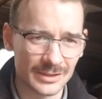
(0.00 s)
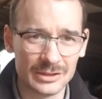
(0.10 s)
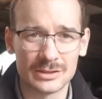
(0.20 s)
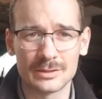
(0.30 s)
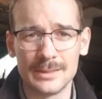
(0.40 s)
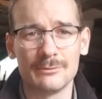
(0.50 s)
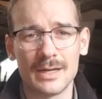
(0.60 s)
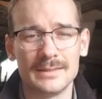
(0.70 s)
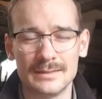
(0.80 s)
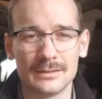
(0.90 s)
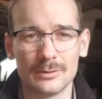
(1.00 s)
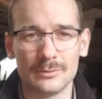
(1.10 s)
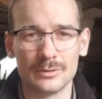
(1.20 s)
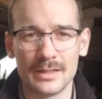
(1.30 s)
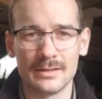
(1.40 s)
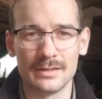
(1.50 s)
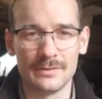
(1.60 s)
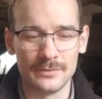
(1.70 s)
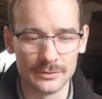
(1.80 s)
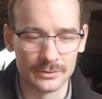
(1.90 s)
you're just gonna be wasting a lot more leather
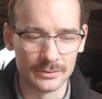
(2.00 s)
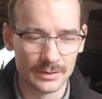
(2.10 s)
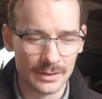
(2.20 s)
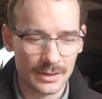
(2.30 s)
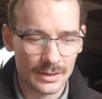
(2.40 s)
if you're